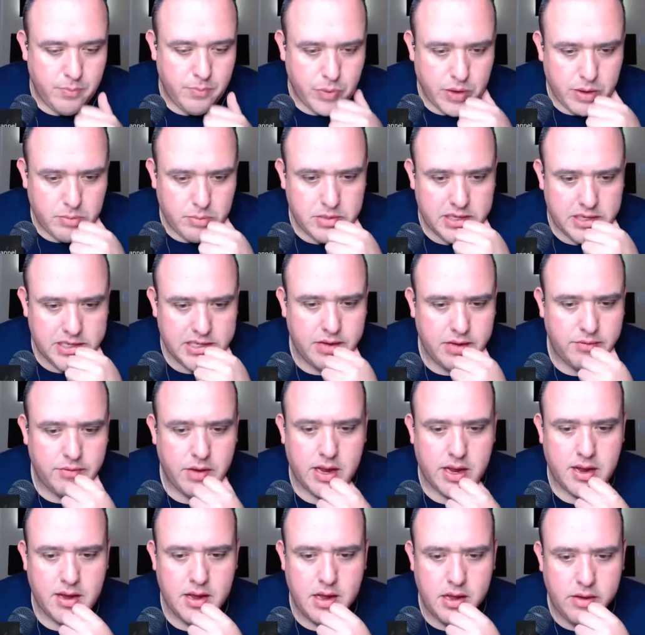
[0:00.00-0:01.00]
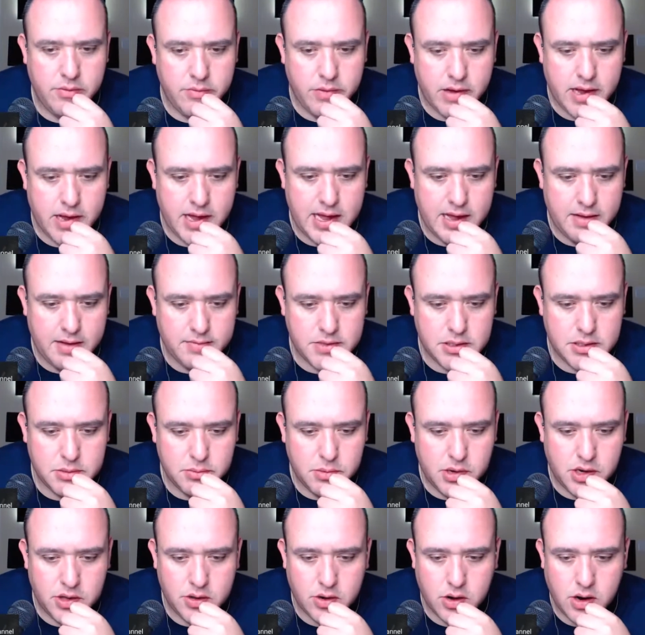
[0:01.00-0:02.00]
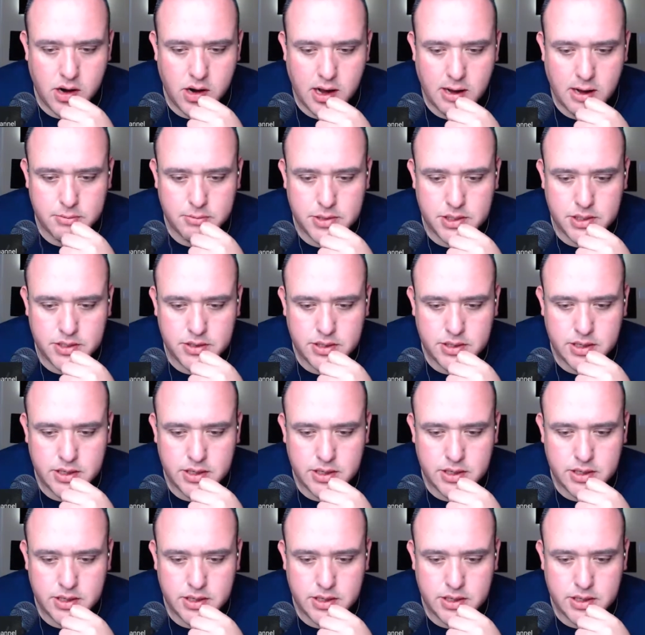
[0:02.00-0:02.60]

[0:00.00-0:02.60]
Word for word: Let me see if I if I have some other options